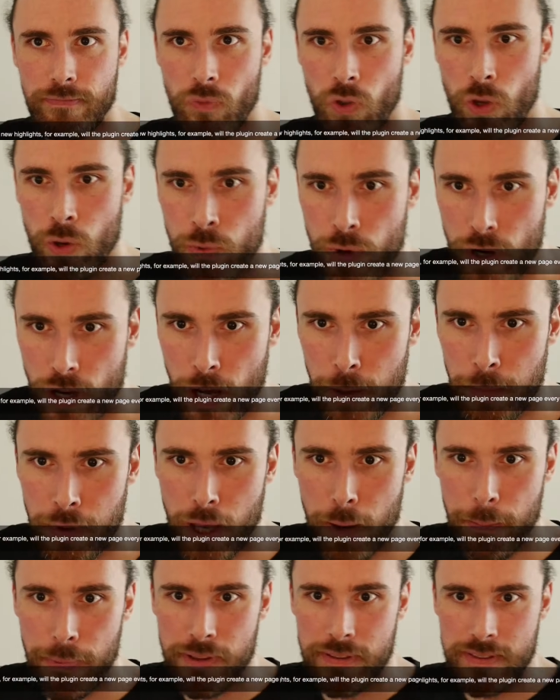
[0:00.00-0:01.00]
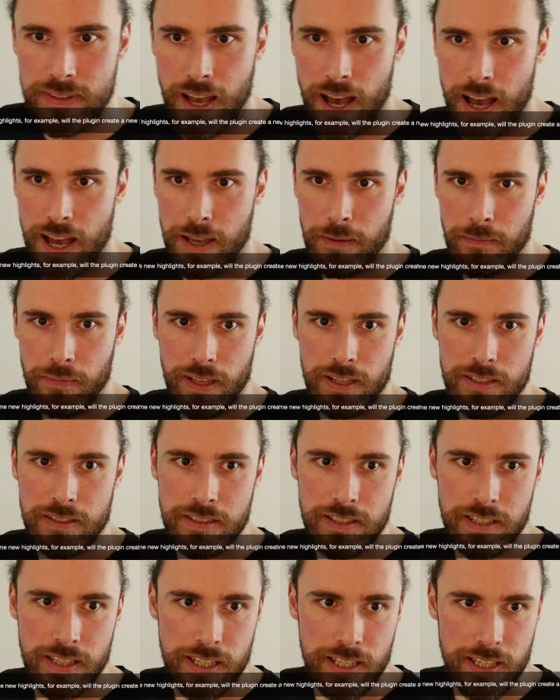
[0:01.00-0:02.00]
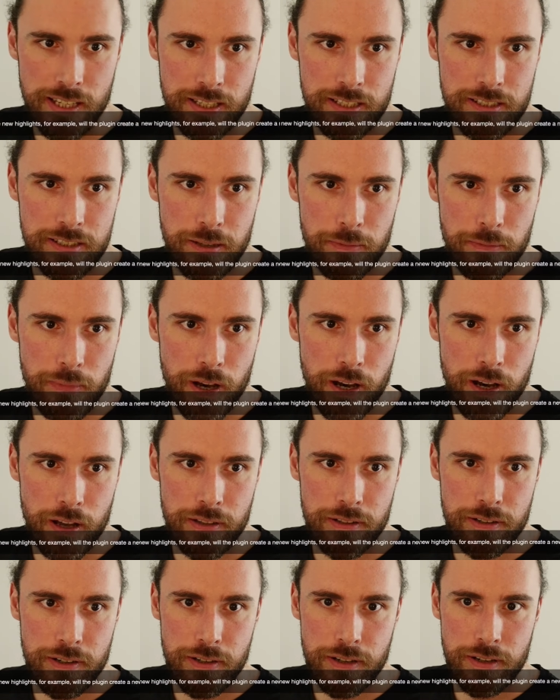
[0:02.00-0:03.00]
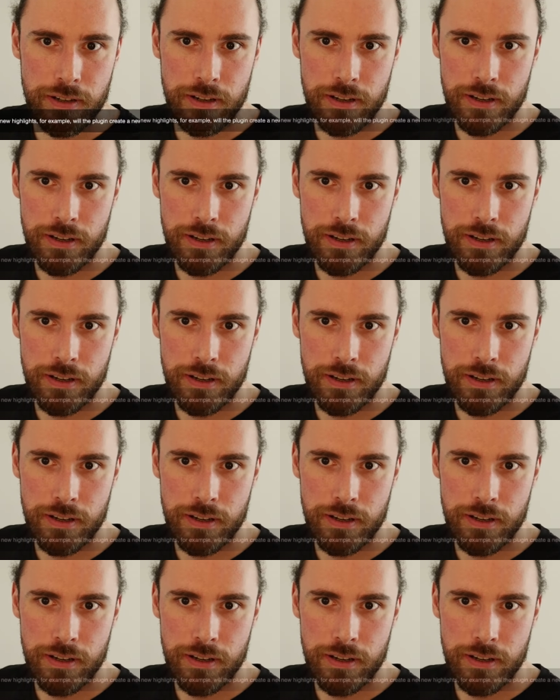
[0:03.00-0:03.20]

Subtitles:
We're coming up on time. Let's see some other